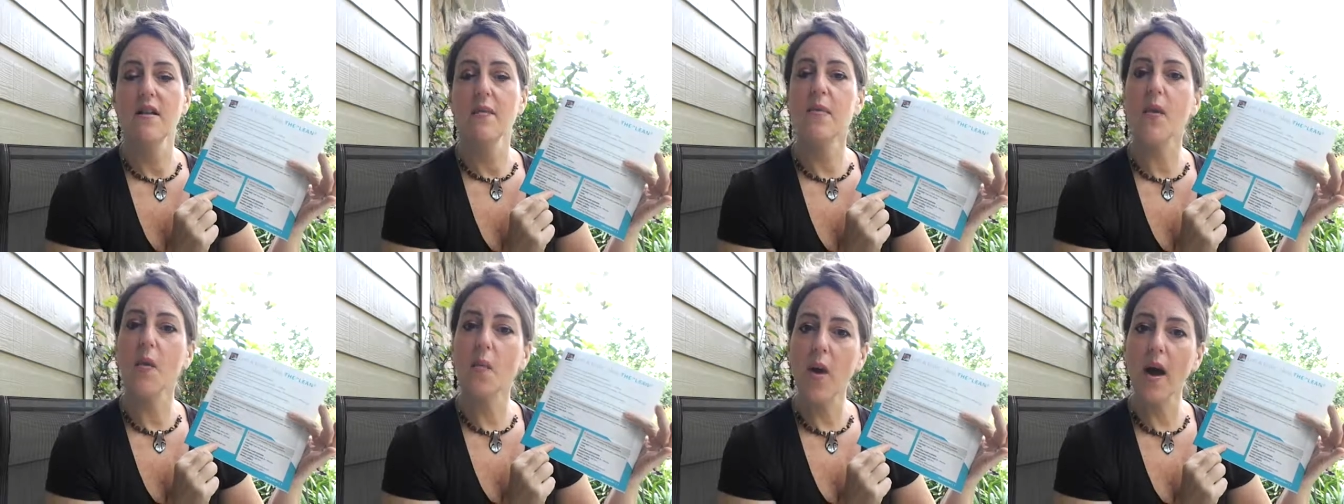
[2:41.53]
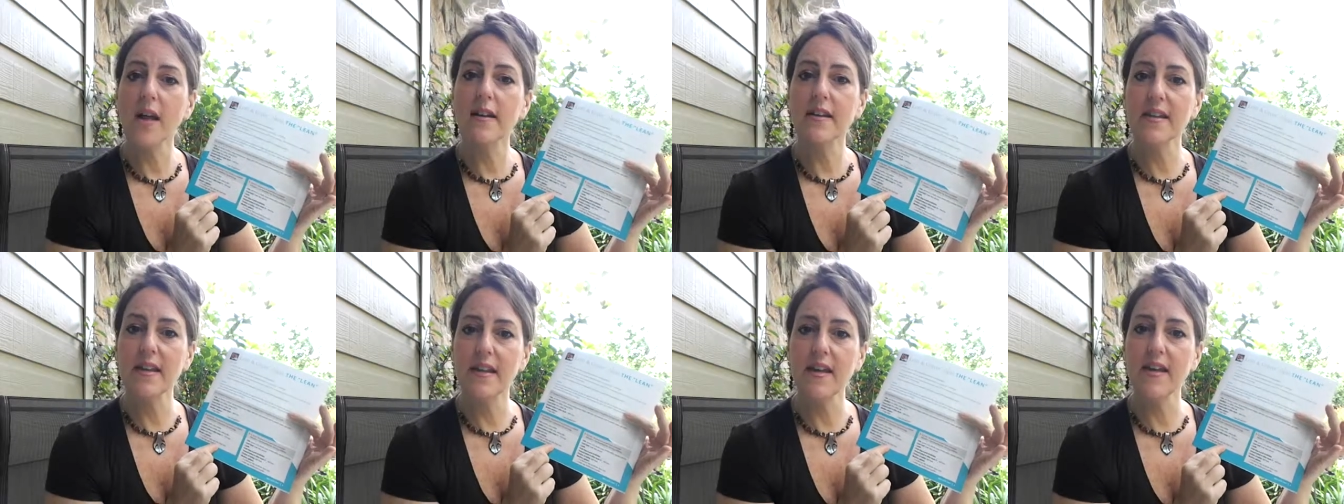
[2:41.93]
The
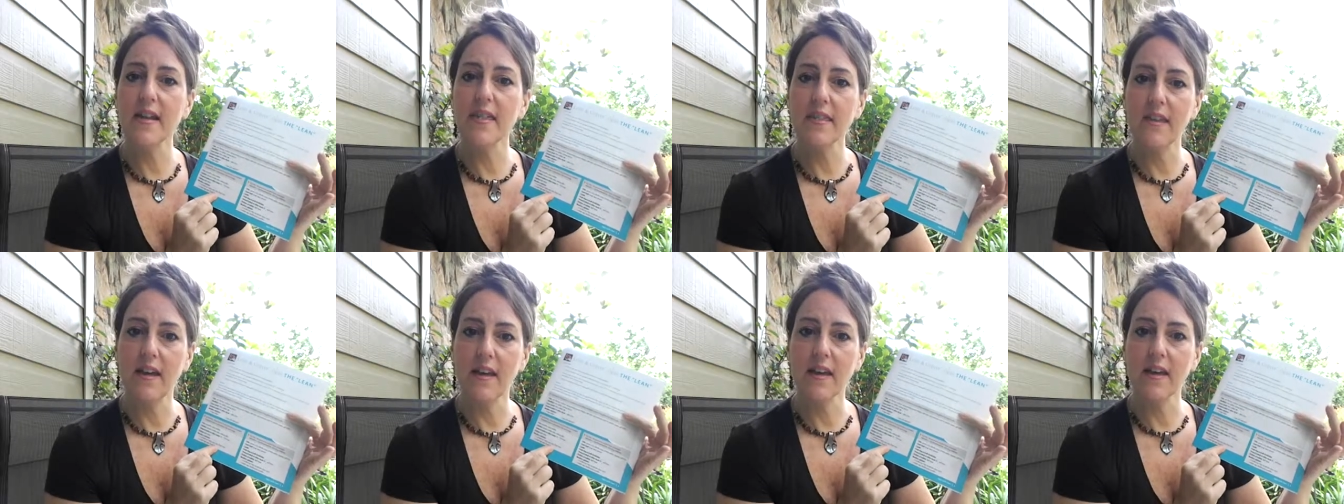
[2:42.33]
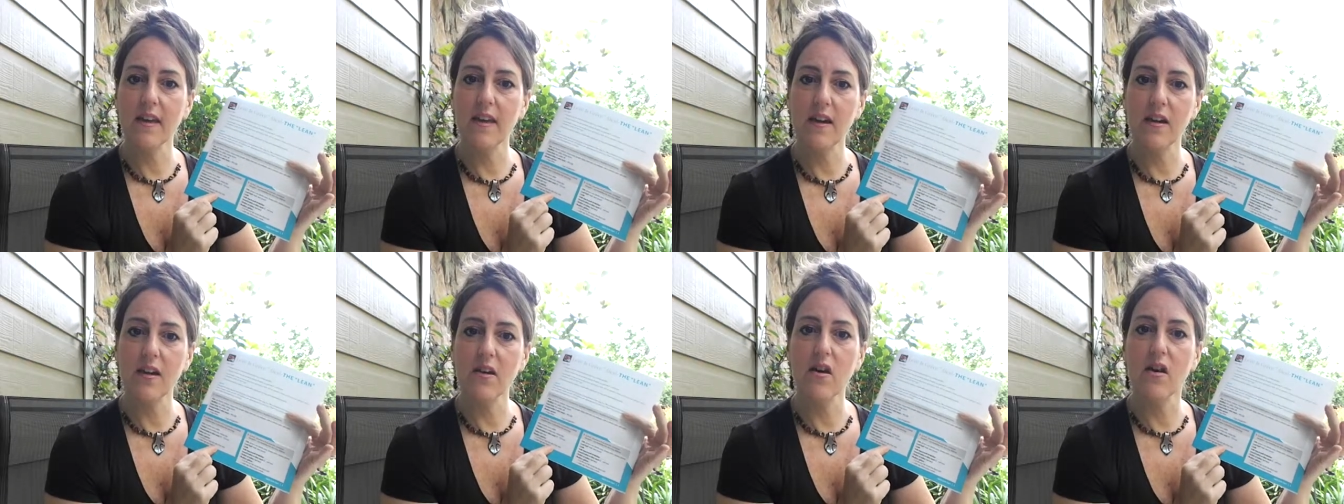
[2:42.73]
one key thing
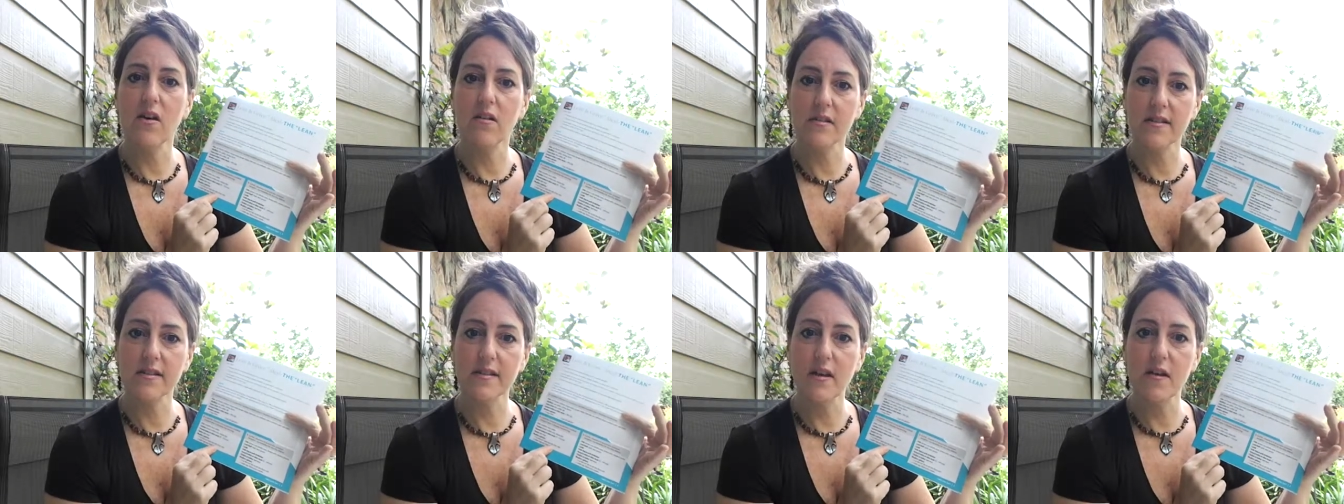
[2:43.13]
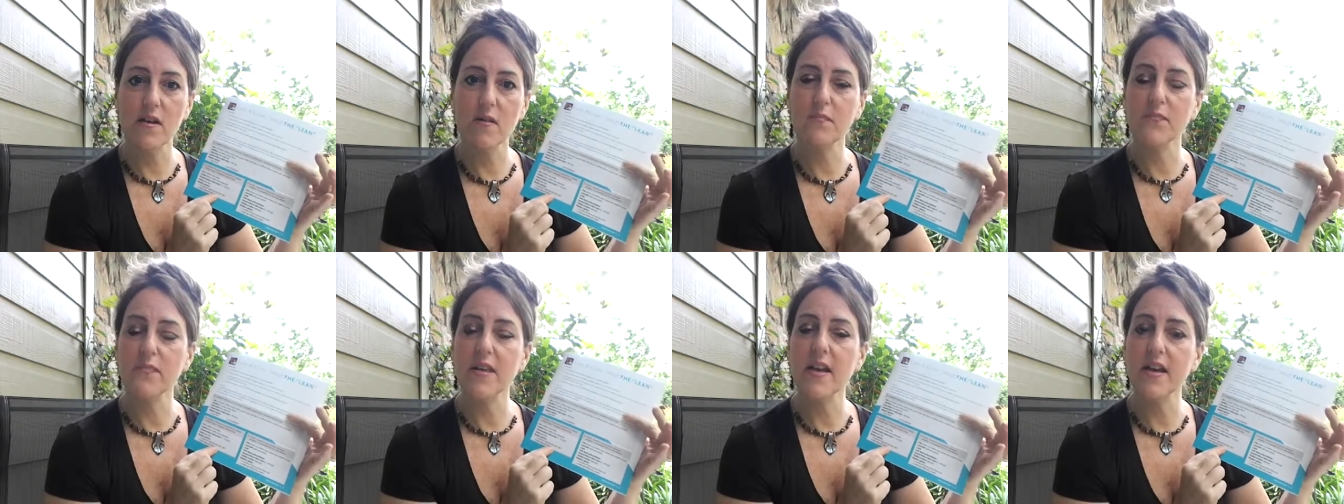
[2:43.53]
here also
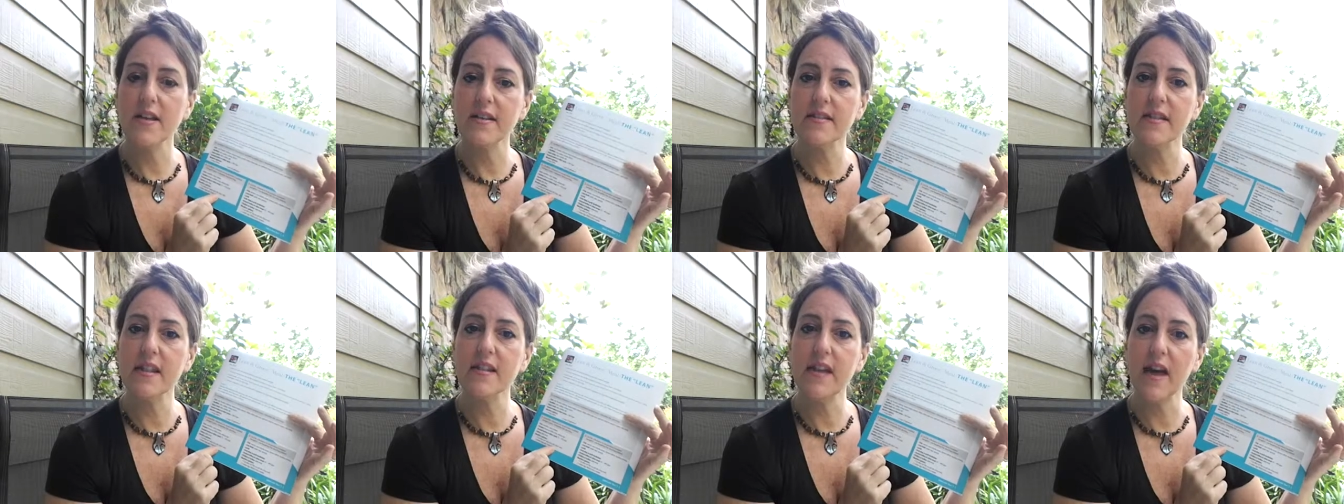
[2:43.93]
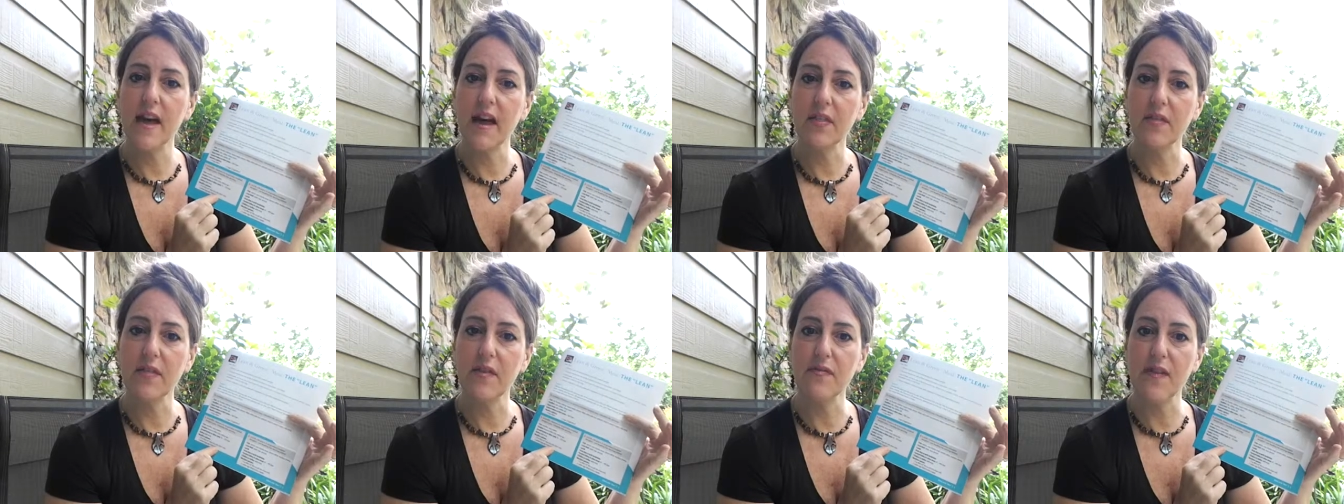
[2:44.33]
is the
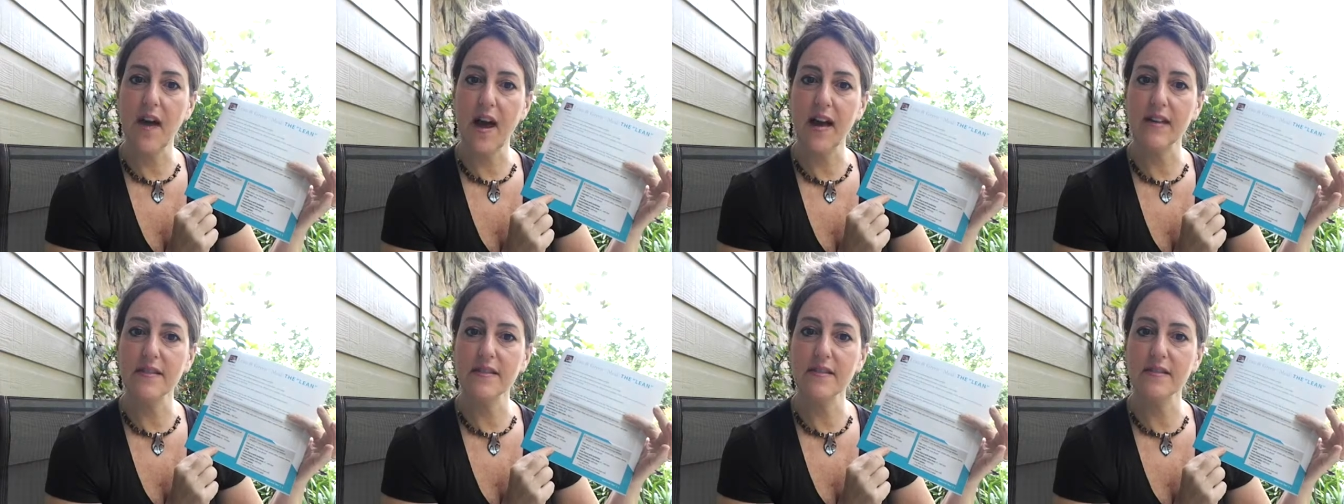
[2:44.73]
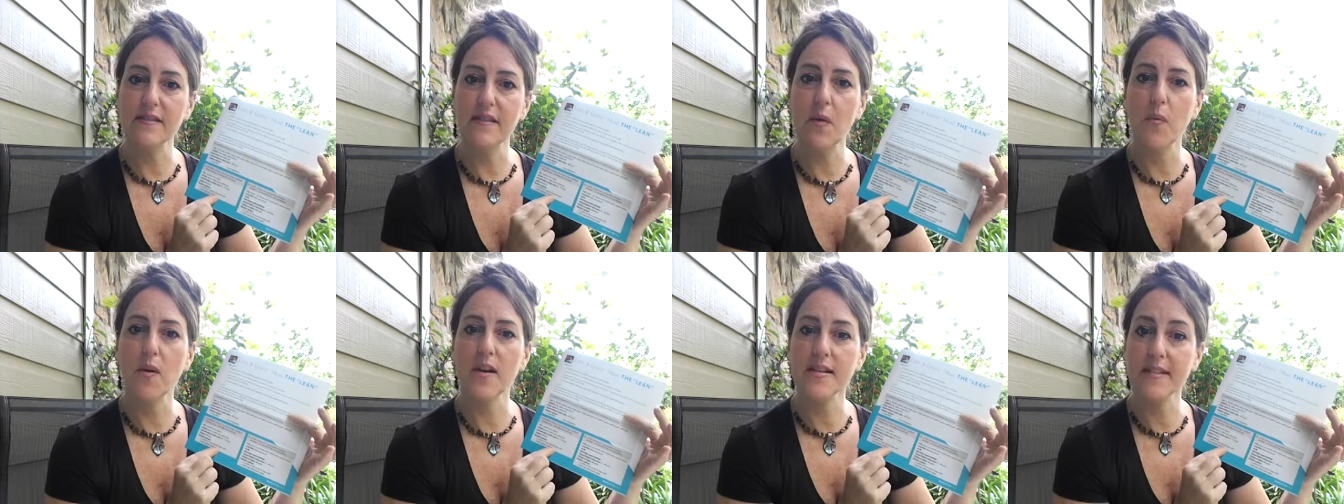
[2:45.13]
healthy fats.
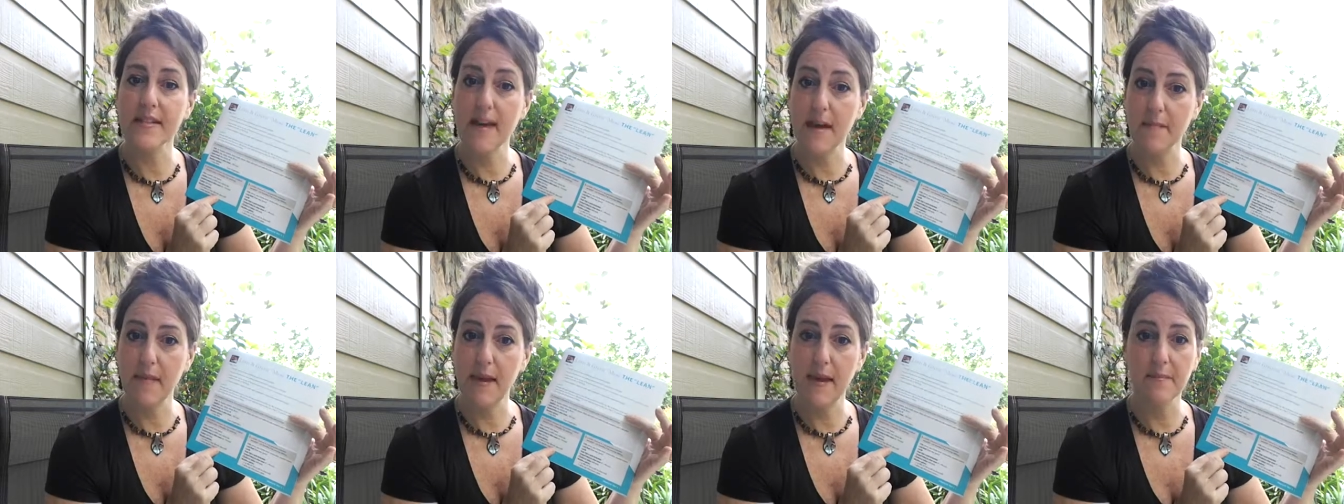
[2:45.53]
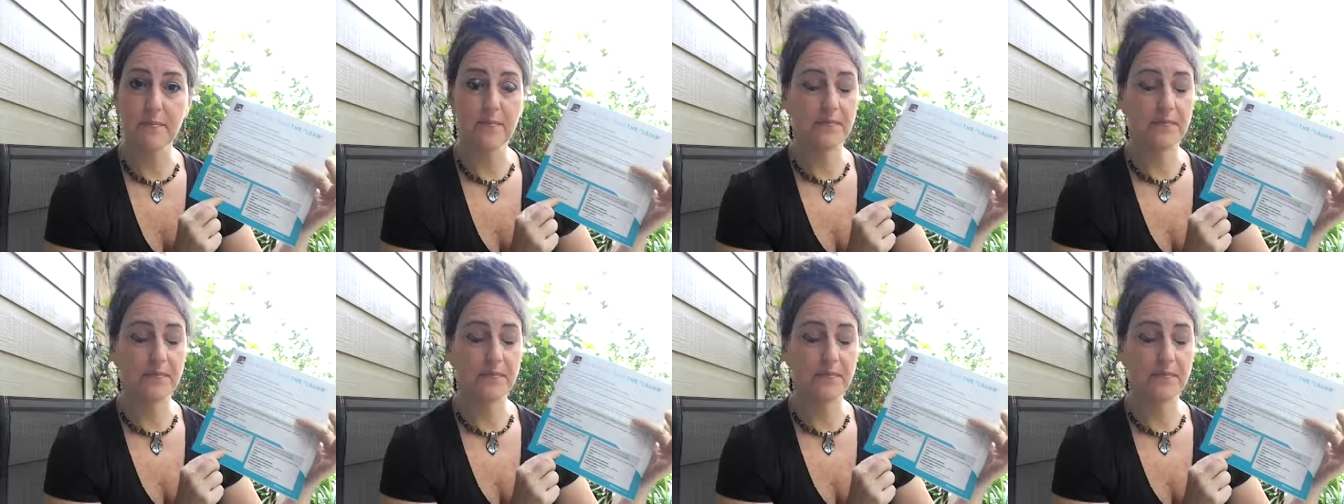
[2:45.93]
Now what does that mean?